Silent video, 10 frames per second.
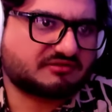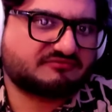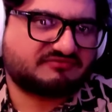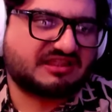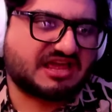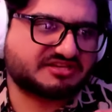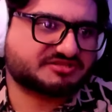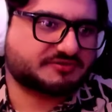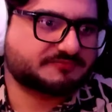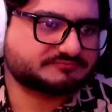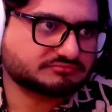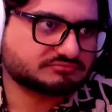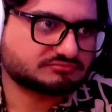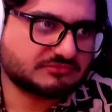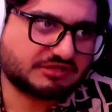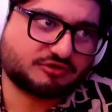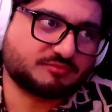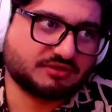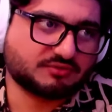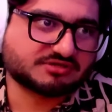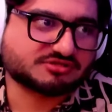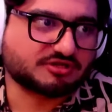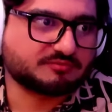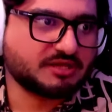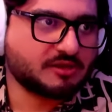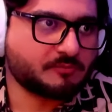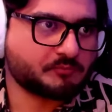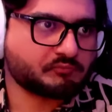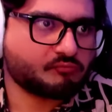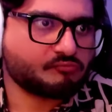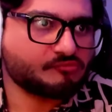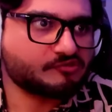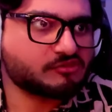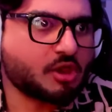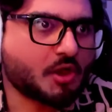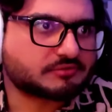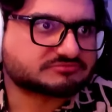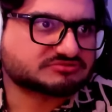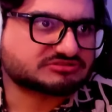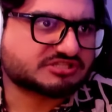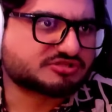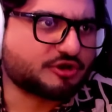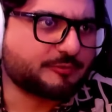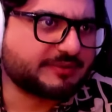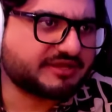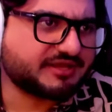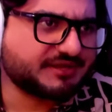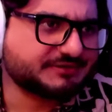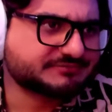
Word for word: Flash. That normally works on me. Let's go, PE.